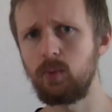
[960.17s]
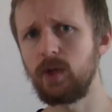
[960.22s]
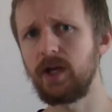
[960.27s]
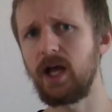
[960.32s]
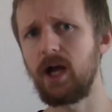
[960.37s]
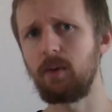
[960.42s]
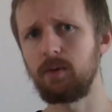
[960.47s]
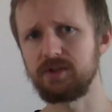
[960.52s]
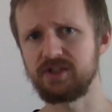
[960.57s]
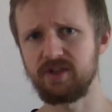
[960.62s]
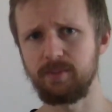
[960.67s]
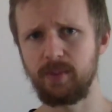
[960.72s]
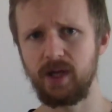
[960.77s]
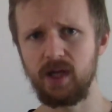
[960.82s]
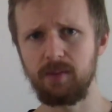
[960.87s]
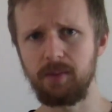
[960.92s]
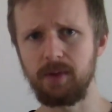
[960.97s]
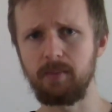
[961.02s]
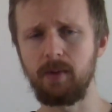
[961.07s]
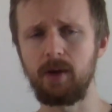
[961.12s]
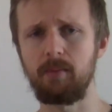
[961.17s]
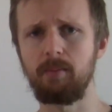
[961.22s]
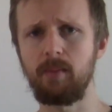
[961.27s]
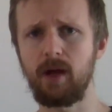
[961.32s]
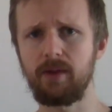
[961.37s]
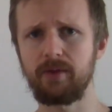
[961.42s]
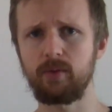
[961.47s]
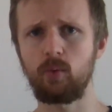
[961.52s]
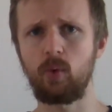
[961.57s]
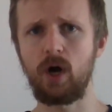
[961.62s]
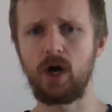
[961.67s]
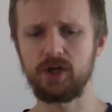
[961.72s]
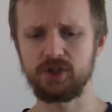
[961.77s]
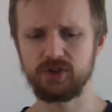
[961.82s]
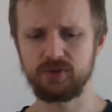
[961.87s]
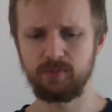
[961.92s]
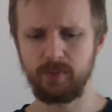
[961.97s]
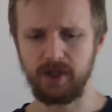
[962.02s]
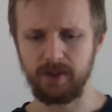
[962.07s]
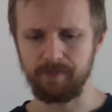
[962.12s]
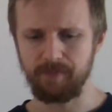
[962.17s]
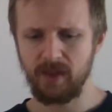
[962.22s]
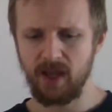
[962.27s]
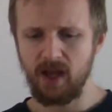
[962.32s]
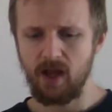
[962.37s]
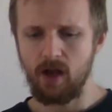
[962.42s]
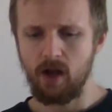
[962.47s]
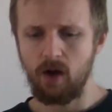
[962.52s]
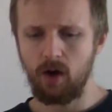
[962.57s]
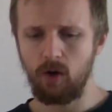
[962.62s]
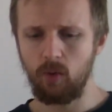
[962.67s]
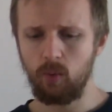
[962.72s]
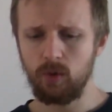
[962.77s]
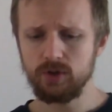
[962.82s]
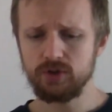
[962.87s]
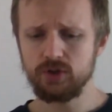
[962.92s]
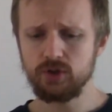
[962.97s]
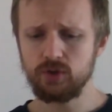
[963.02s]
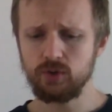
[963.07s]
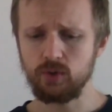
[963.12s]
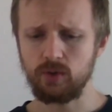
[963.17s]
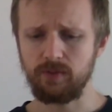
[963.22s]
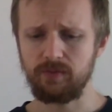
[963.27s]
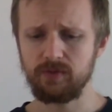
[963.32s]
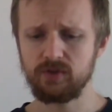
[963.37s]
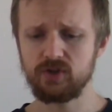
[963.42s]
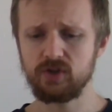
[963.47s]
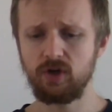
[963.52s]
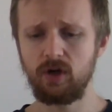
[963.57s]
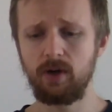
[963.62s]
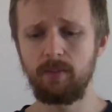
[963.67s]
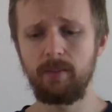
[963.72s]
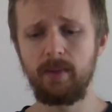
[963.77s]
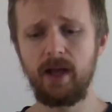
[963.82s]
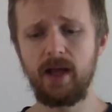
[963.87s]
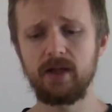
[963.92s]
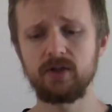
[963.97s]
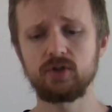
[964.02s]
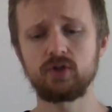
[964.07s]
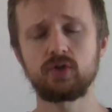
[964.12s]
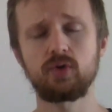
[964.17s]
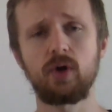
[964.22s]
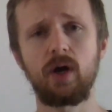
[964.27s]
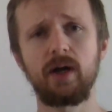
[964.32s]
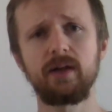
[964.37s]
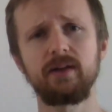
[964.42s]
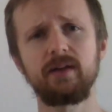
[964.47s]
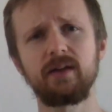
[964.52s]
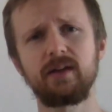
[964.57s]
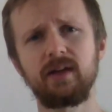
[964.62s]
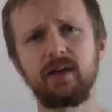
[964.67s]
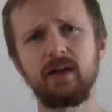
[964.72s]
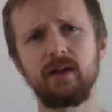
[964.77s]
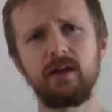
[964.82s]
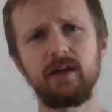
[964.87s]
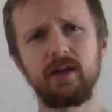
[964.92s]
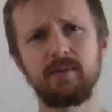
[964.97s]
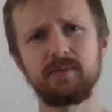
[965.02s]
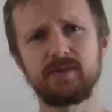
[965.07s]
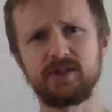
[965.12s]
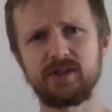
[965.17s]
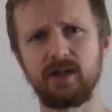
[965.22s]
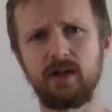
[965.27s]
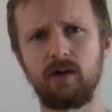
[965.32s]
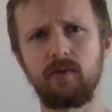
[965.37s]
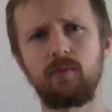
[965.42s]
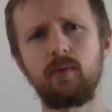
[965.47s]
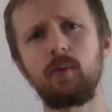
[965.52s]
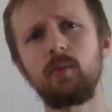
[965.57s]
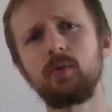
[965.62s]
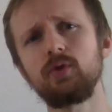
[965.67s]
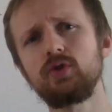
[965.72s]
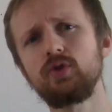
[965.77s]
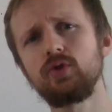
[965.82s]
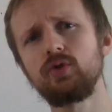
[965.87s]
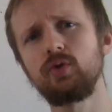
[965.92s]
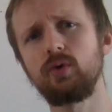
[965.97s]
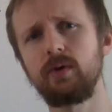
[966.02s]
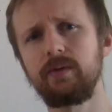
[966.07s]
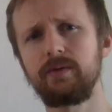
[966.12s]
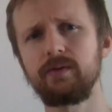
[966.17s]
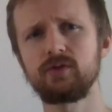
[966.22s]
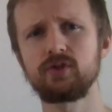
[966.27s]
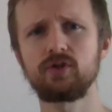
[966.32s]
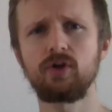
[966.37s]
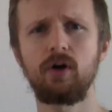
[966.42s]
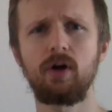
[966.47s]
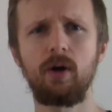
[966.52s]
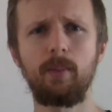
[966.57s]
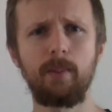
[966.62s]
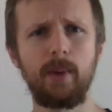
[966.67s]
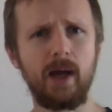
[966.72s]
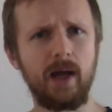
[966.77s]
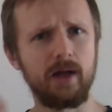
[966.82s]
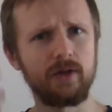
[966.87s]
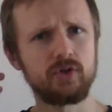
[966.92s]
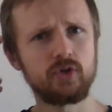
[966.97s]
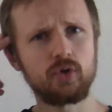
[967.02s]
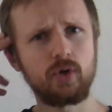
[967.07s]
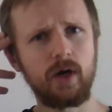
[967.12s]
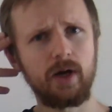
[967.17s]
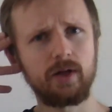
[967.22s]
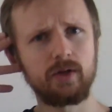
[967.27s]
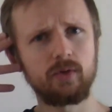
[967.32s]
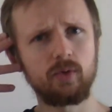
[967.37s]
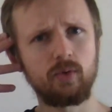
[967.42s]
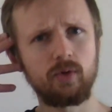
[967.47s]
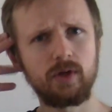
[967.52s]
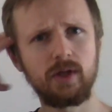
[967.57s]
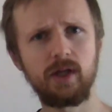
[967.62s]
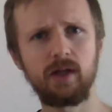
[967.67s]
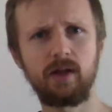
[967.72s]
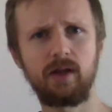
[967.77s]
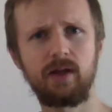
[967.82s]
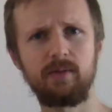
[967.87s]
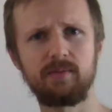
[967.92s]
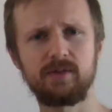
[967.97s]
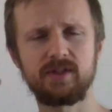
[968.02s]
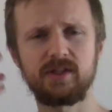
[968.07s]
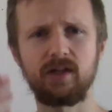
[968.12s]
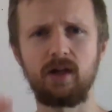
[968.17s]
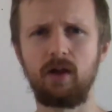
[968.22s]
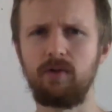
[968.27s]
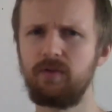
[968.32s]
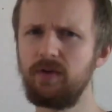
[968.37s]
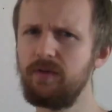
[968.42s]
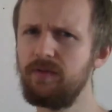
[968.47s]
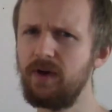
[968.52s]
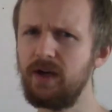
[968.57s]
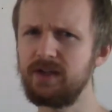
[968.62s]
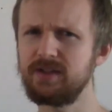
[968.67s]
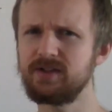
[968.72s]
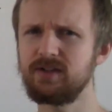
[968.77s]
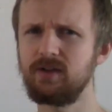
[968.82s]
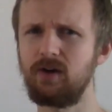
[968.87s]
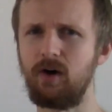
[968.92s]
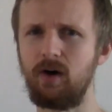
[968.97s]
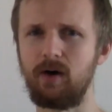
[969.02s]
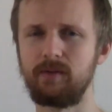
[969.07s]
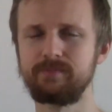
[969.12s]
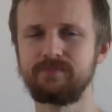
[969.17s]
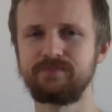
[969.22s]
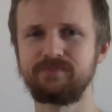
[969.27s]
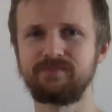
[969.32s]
when I was a baby. My mother washed me. What'd you do if you saw a man trying to kill himself? What would you do if you saw a man trying to kill himself? If I saw